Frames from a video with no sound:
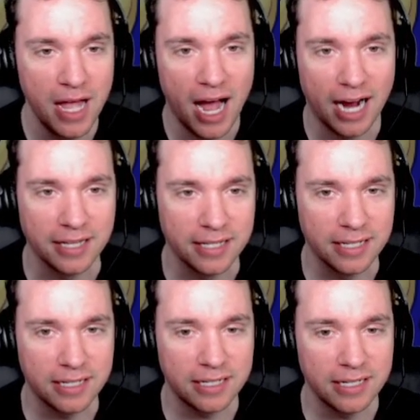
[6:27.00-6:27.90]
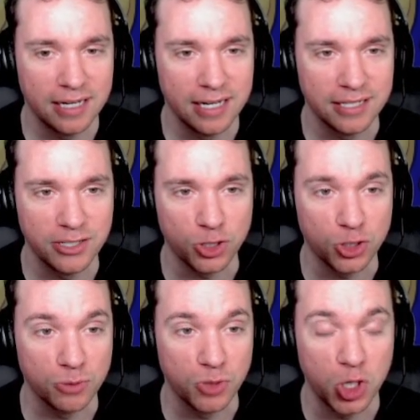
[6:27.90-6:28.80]
I think these are
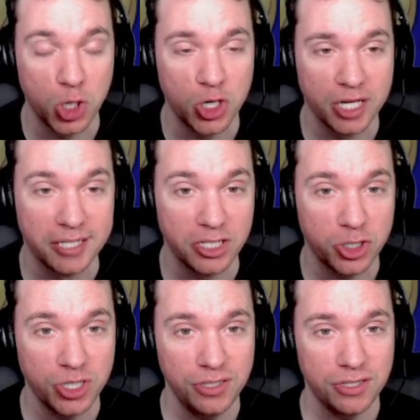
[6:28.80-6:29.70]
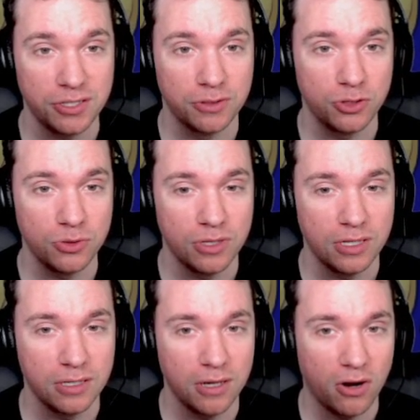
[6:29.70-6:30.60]
some good additions to
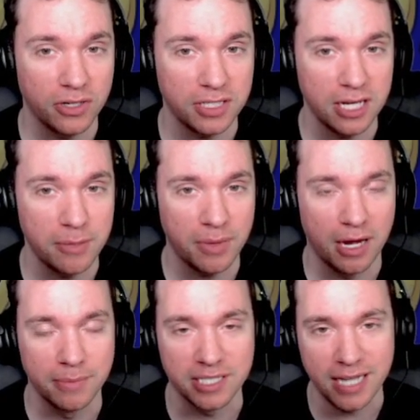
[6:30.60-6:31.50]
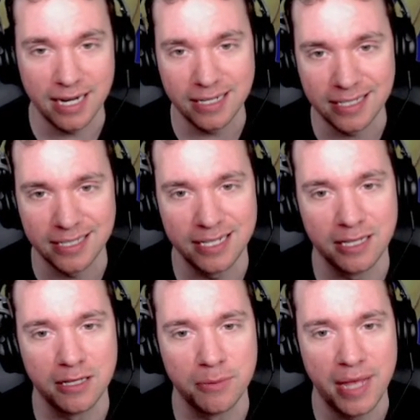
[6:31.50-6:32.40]
the archetype. I'm excited to see
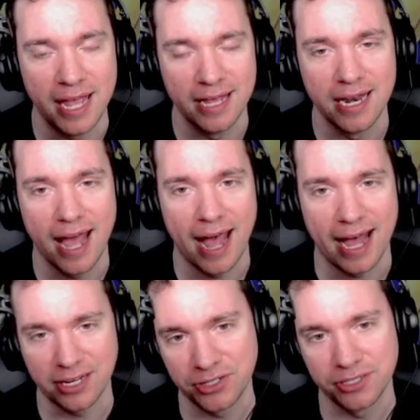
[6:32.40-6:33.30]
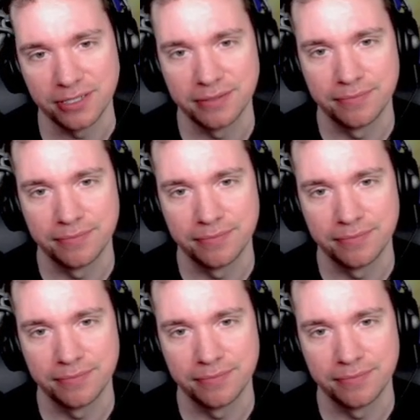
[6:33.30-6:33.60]
them in action.